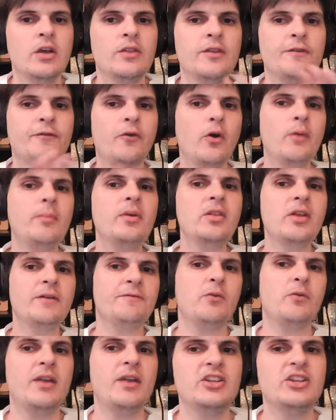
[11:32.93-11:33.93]
the formula
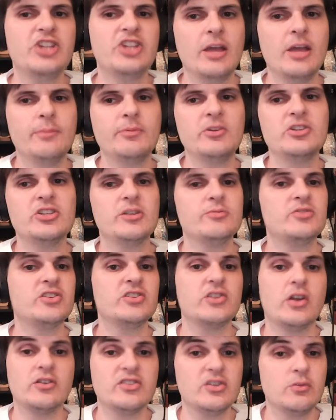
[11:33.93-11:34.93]
for winning championships
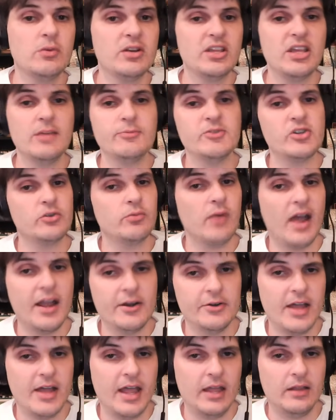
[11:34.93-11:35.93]
is also what keeps your ride
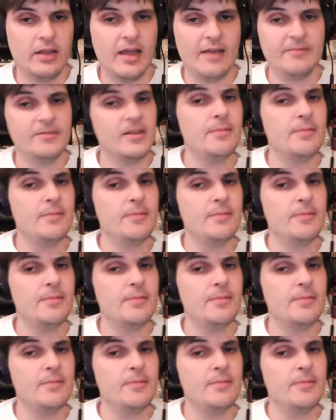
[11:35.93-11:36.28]
or die alive.